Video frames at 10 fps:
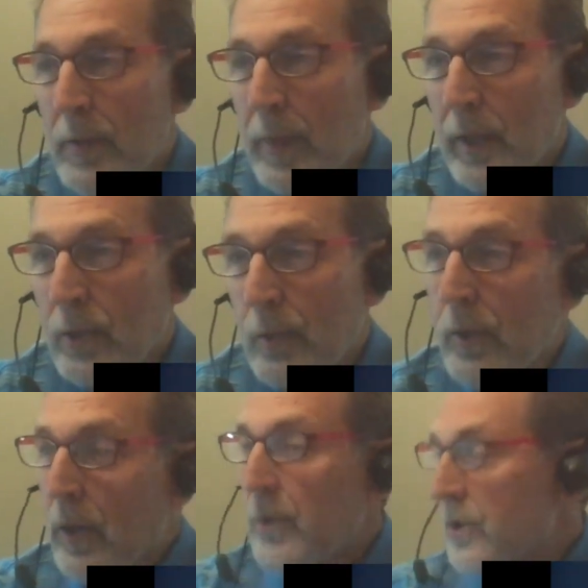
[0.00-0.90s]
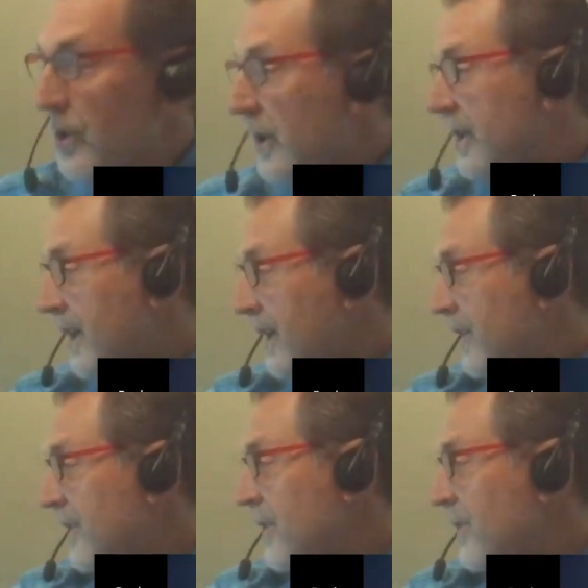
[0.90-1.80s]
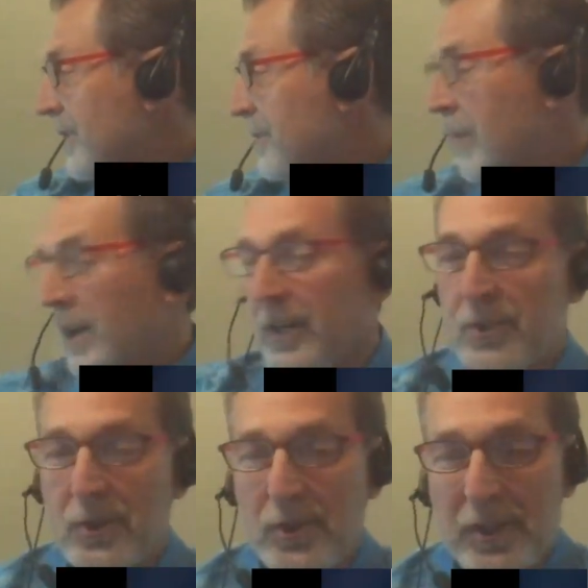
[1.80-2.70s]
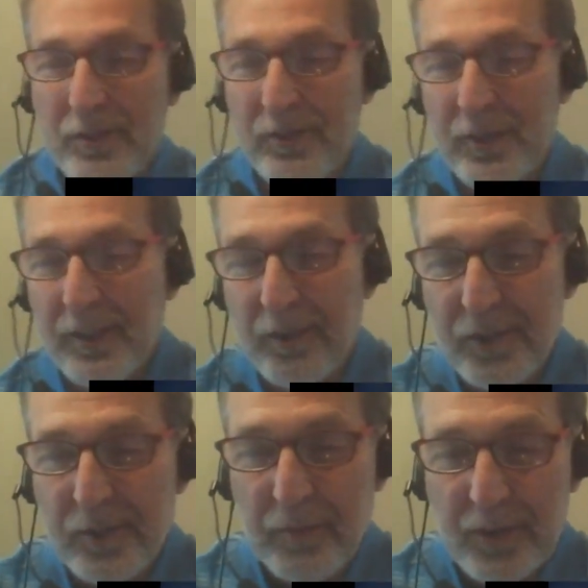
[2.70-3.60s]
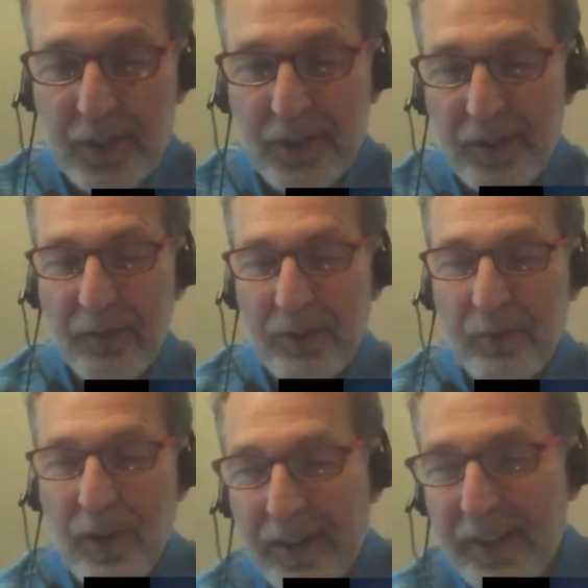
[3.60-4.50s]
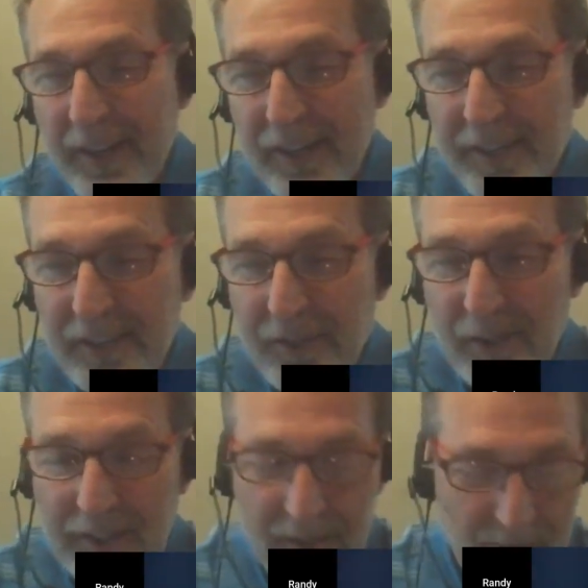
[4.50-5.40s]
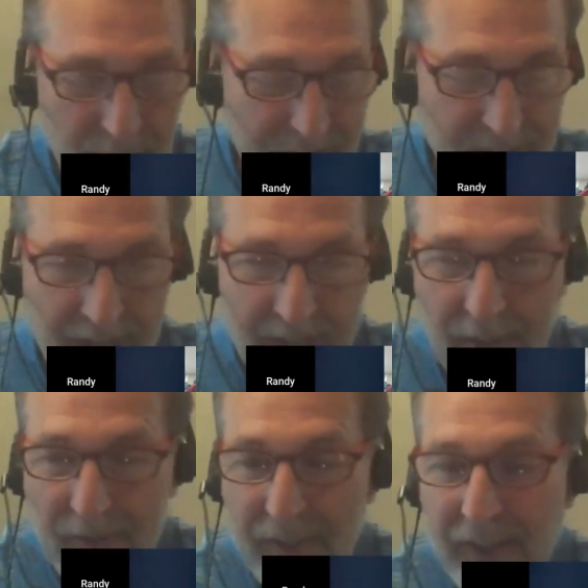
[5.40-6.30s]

And so we're always looking at what the market's doing, if there's a position that we want to get in or get out of.